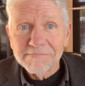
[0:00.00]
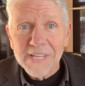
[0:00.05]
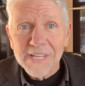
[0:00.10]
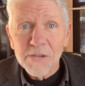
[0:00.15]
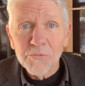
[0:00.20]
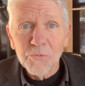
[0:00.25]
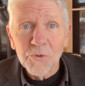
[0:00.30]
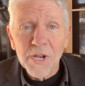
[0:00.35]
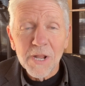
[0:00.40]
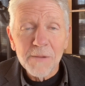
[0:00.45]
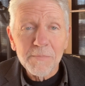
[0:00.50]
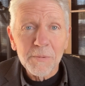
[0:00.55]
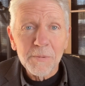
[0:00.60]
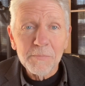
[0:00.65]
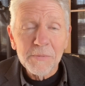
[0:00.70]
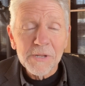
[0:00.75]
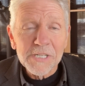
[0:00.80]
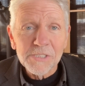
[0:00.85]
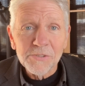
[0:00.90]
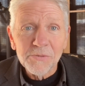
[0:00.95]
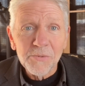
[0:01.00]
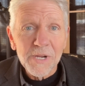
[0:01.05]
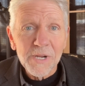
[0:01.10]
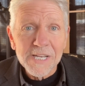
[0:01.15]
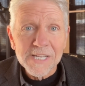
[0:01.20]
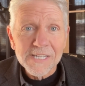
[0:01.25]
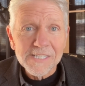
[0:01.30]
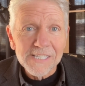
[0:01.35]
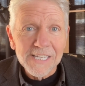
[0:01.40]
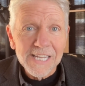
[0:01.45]
he will not perpetuate
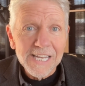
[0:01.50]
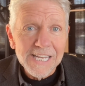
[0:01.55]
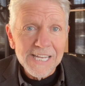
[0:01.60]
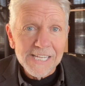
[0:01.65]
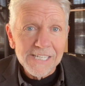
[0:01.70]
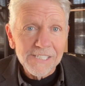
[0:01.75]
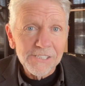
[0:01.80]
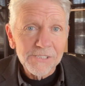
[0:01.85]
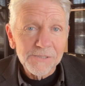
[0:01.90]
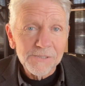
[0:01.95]
his lineage.